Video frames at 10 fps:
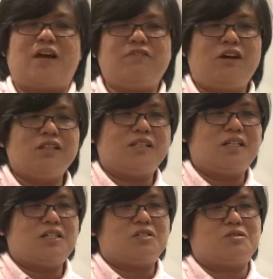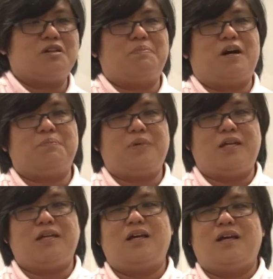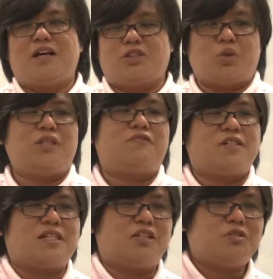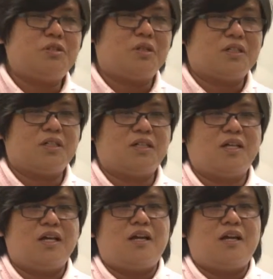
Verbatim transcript: Lifelong learning is also about being a 21st century worker